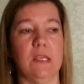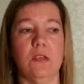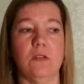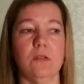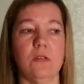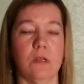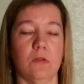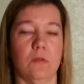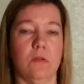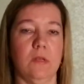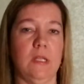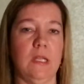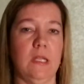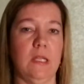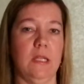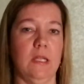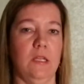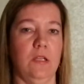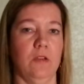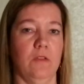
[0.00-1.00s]
you don't
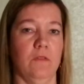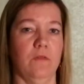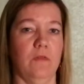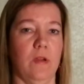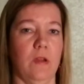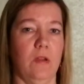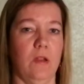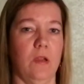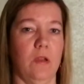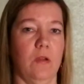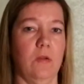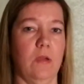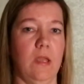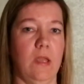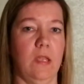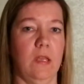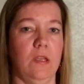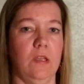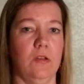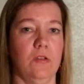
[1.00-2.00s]
need in your photo,
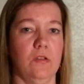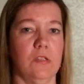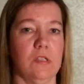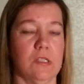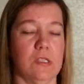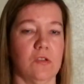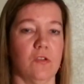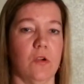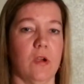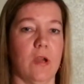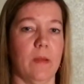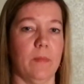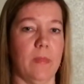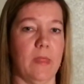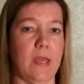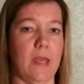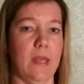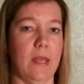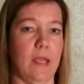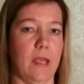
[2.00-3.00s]
and you just crop
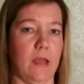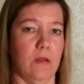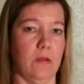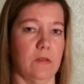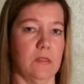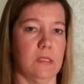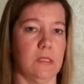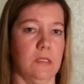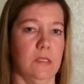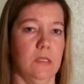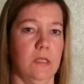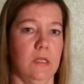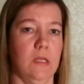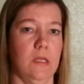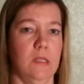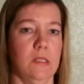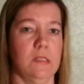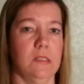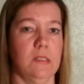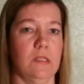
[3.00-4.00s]
that out
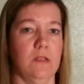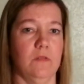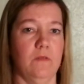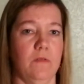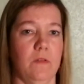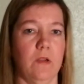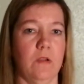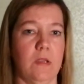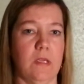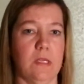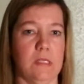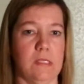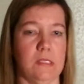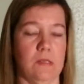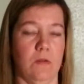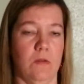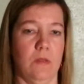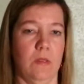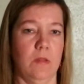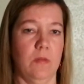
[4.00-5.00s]
to focus
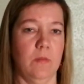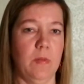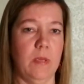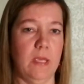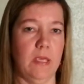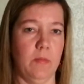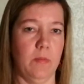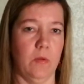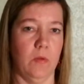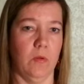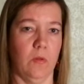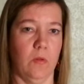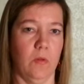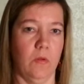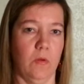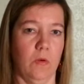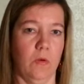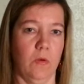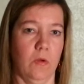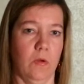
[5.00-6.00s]
on the
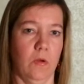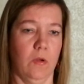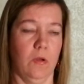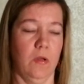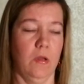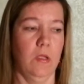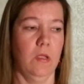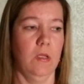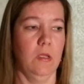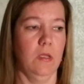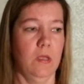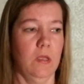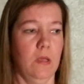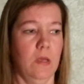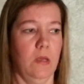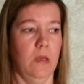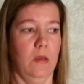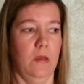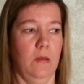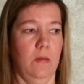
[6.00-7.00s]
people or
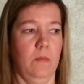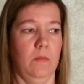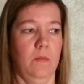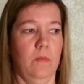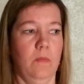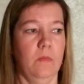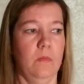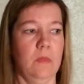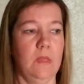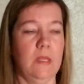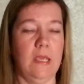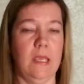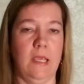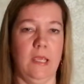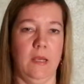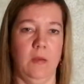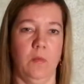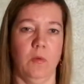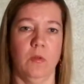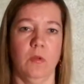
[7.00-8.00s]
the
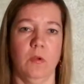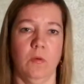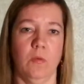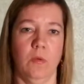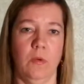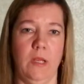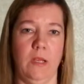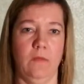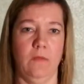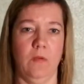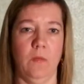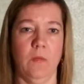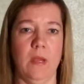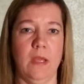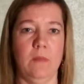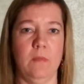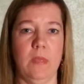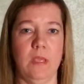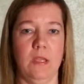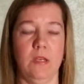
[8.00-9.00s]
animal or whatever
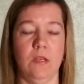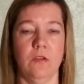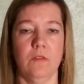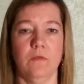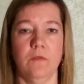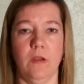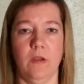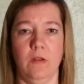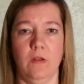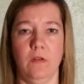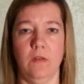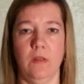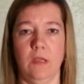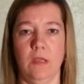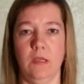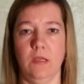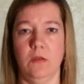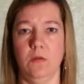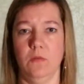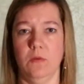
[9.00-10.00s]
might be in your photo
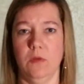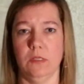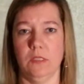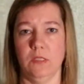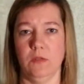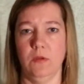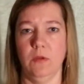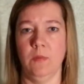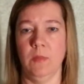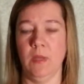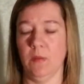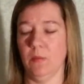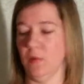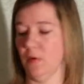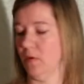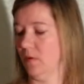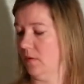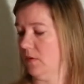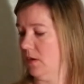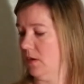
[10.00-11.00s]
that you want to remember.